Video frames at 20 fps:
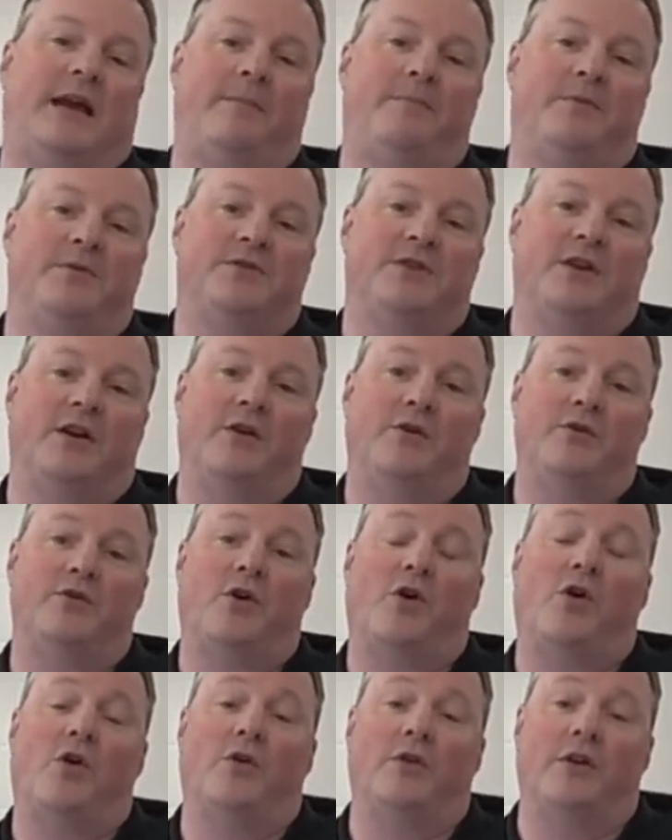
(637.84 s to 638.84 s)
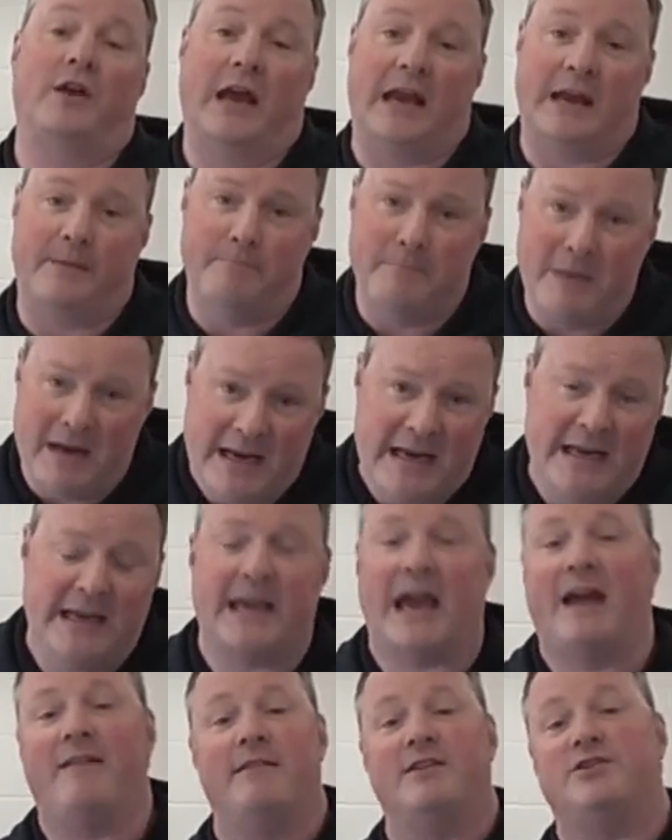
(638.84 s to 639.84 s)
episode on a mini
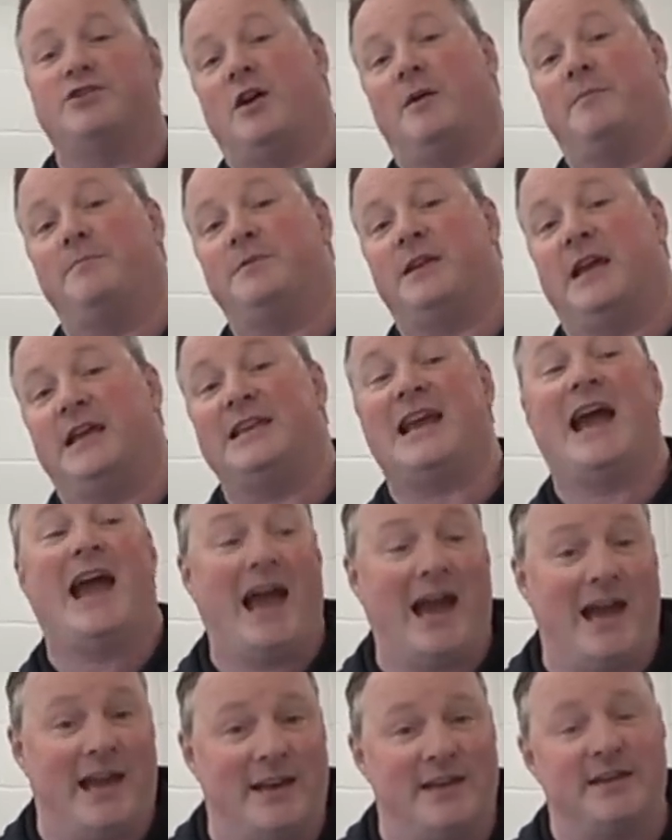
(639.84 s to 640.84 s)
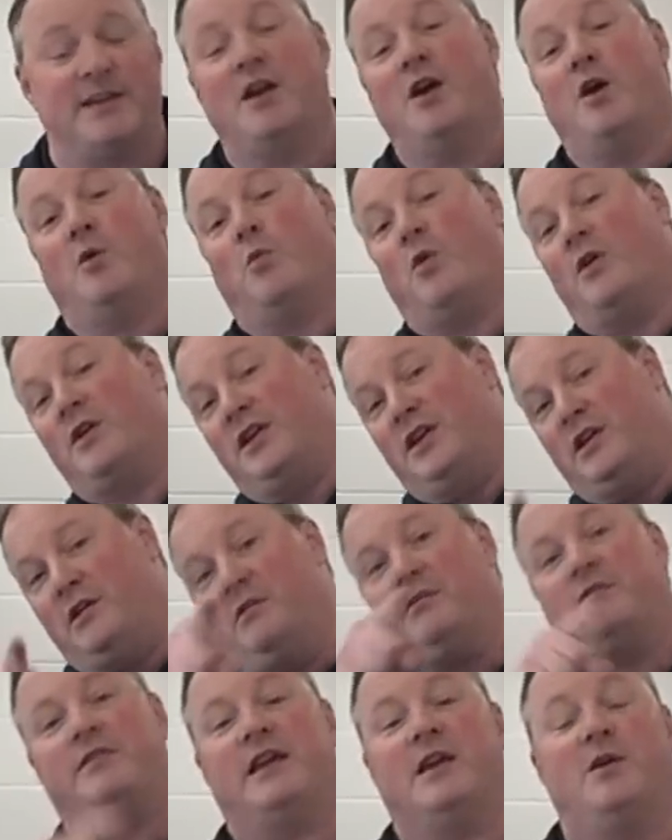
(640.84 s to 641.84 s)
garage update and what
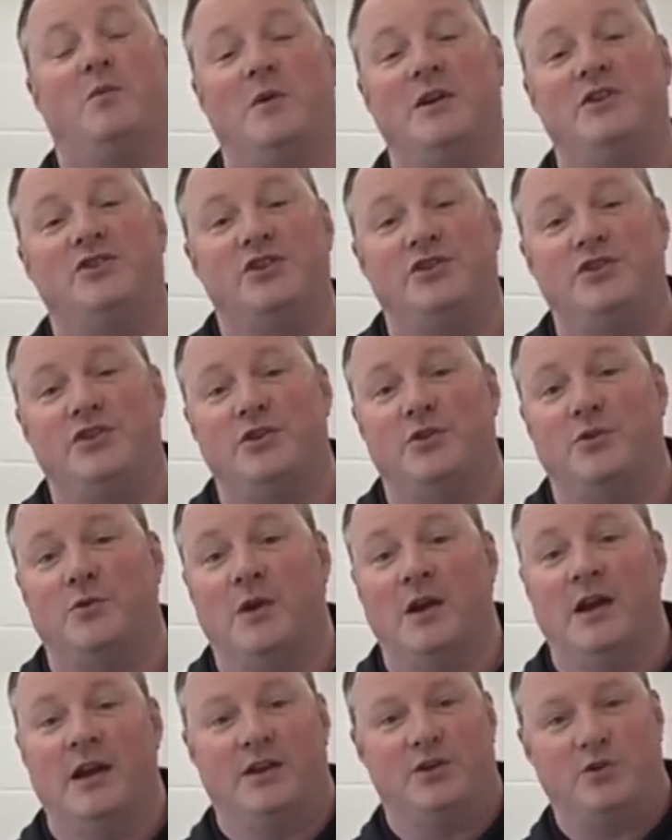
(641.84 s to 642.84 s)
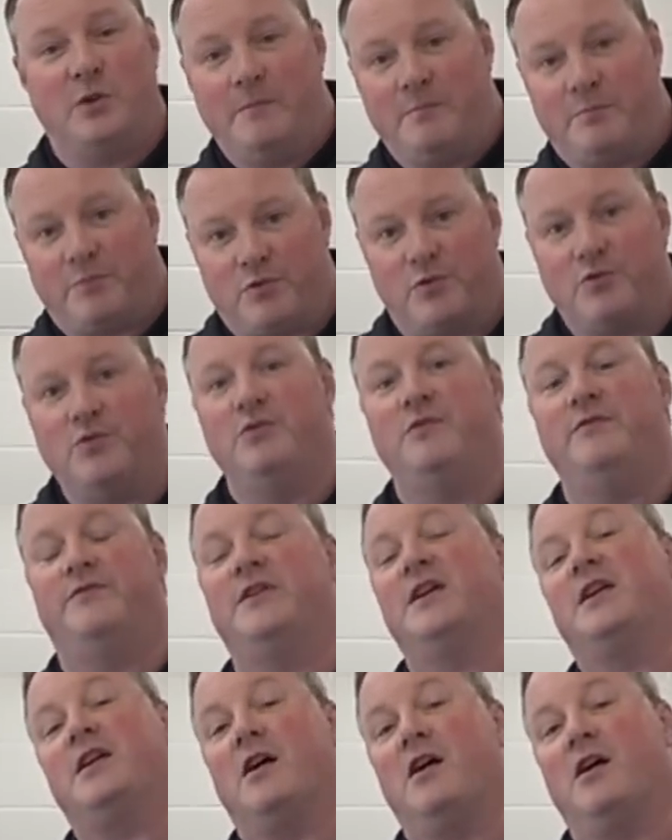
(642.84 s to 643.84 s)
you think we should do to improve
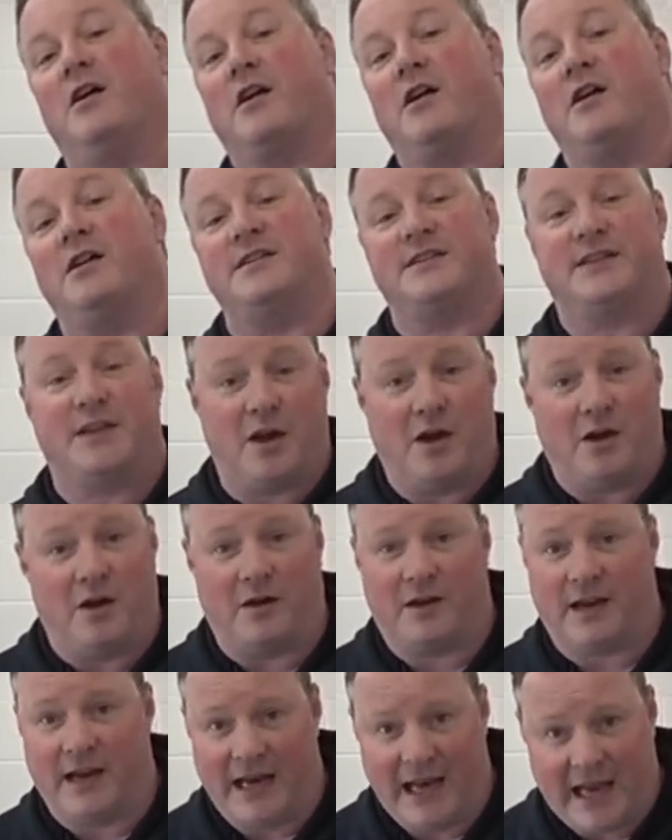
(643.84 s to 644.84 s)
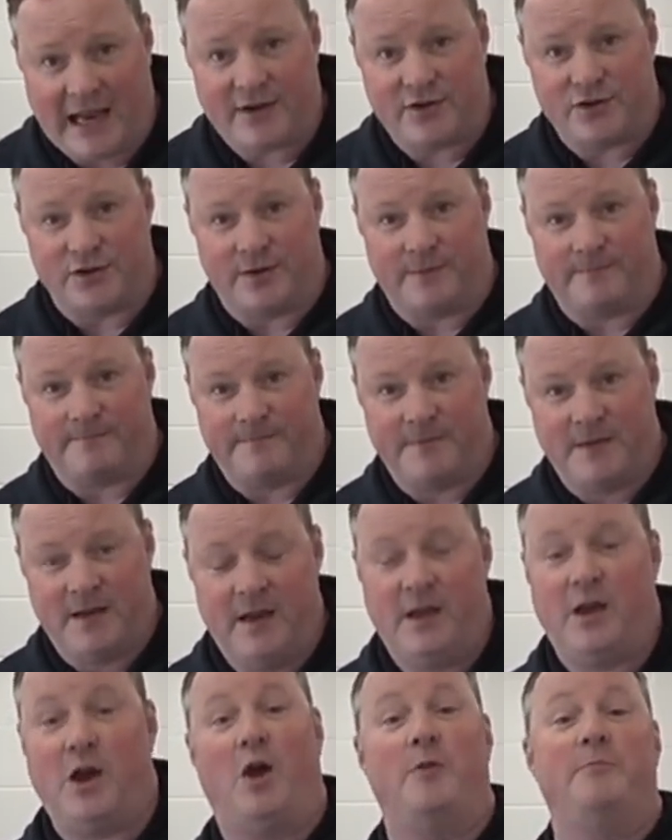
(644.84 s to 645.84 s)
the Car Guys car collection.
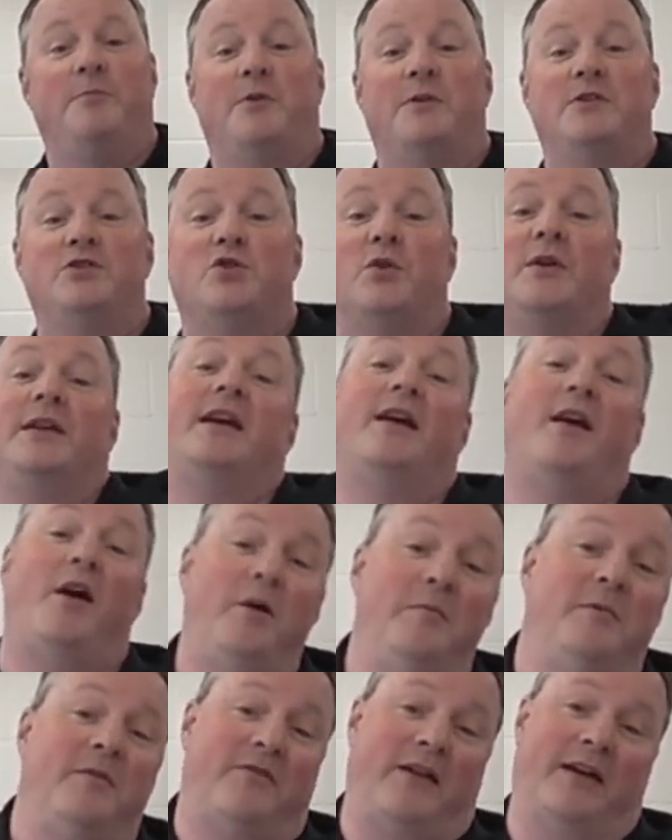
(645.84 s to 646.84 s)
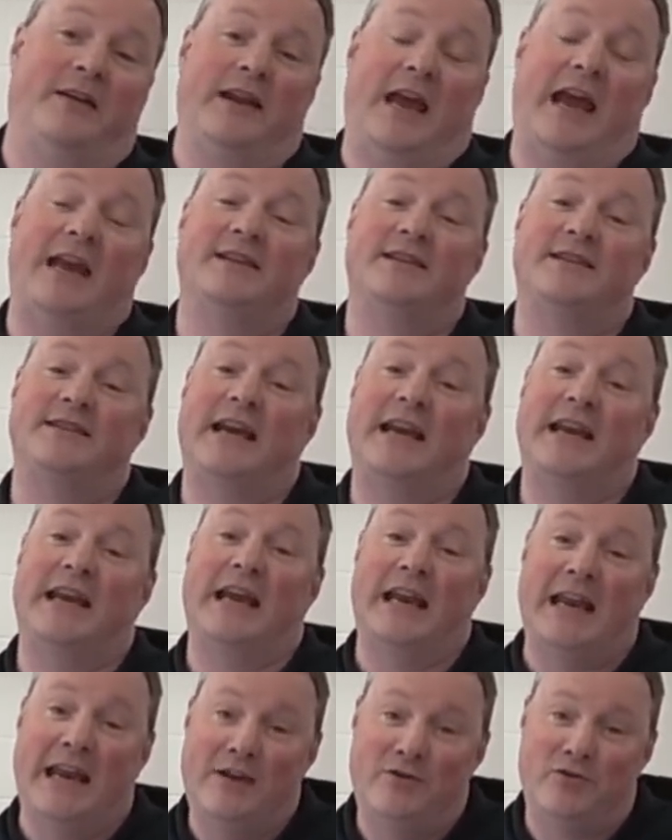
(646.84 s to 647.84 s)
Hope you enjoyed it. Hope you found it
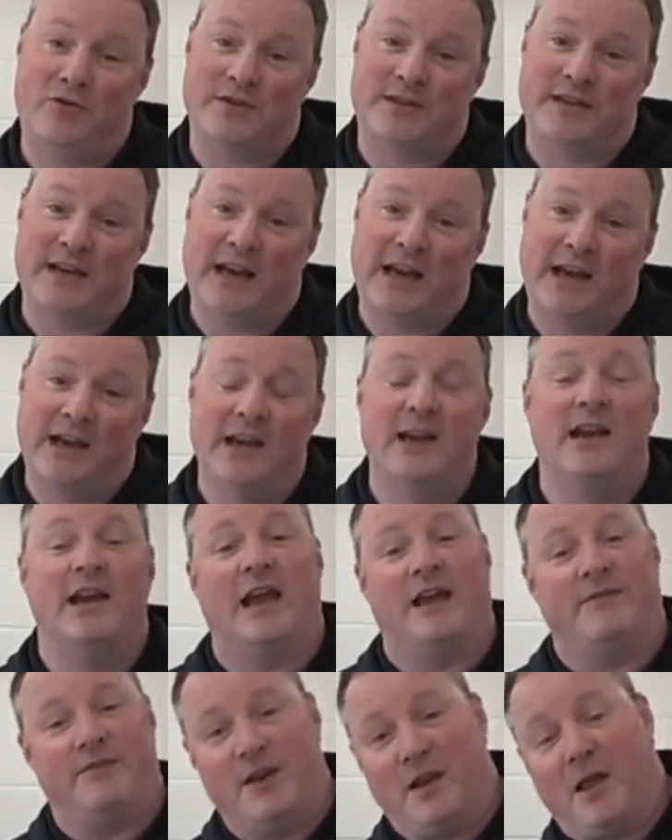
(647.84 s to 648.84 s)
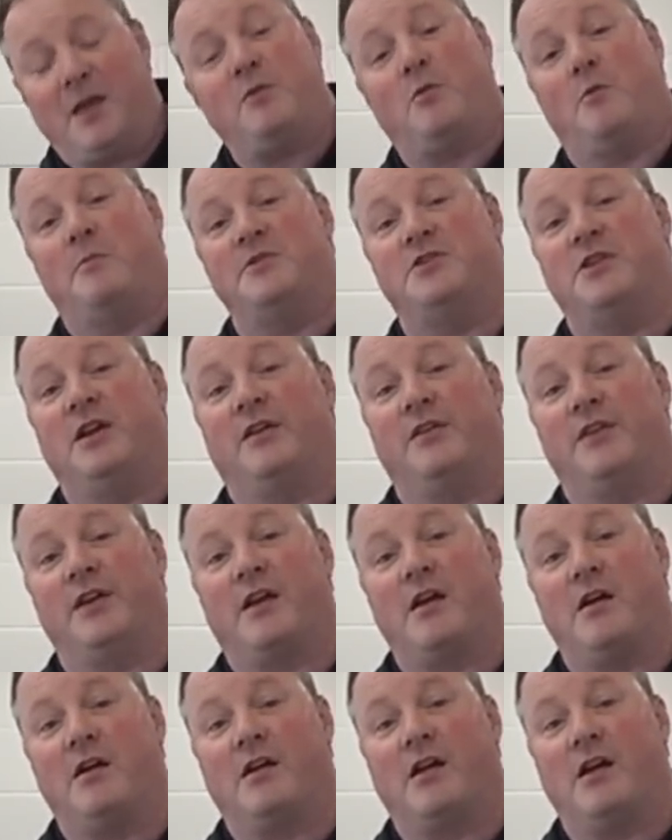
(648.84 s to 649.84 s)
entertaining and interesting. If you like what we're doing on the
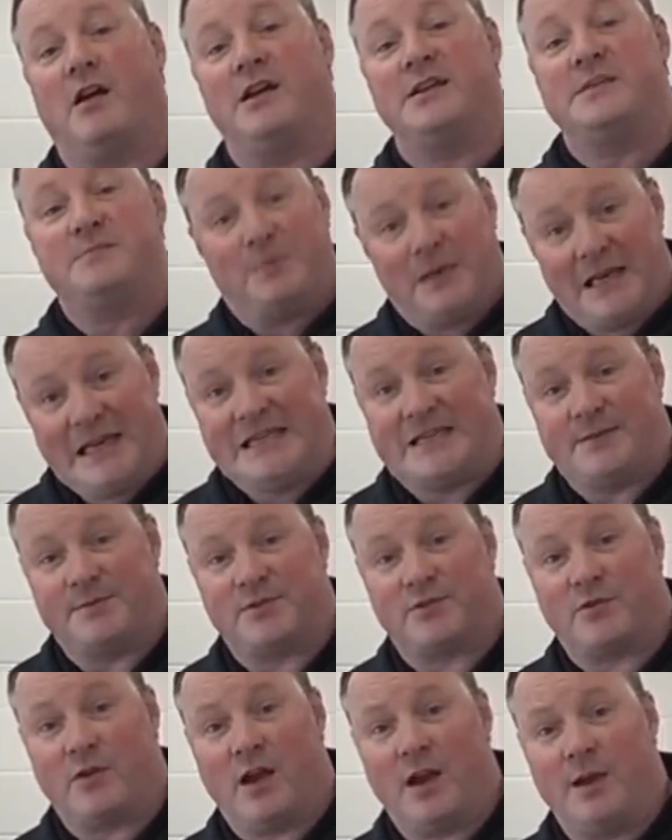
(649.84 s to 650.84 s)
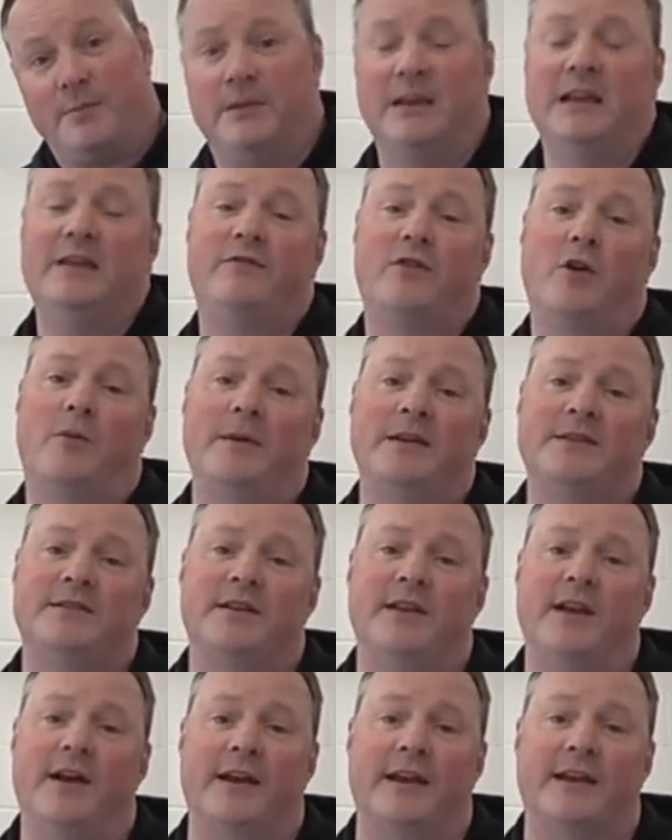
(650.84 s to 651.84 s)
Car Guys, please subscribe, leave comments
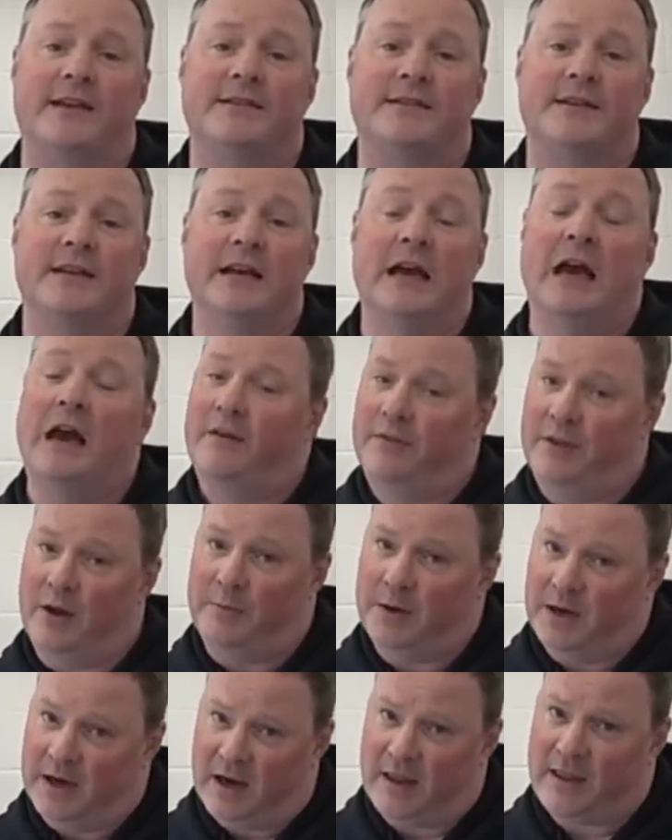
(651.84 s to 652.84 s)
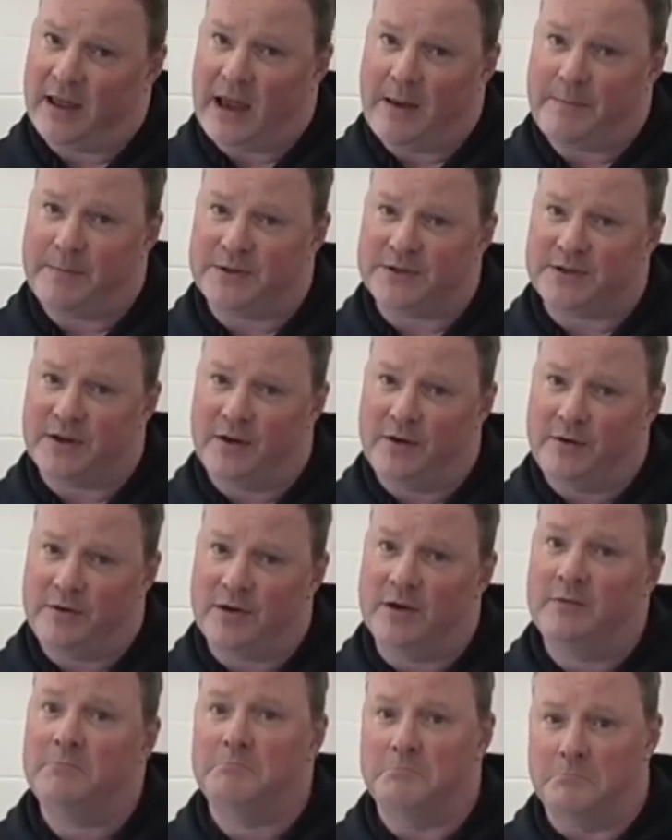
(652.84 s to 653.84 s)
and likes. There'll be another episode
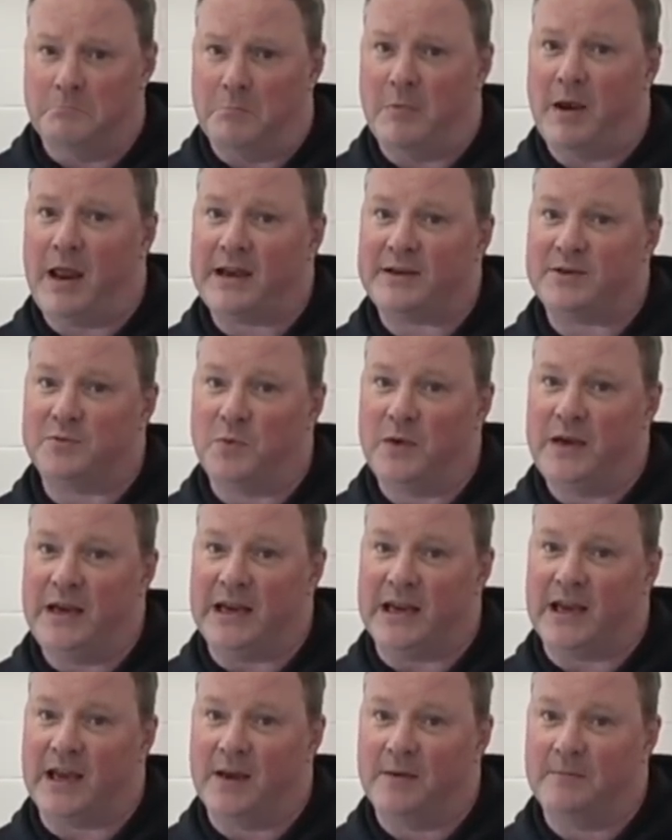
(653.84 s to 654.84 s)
next week.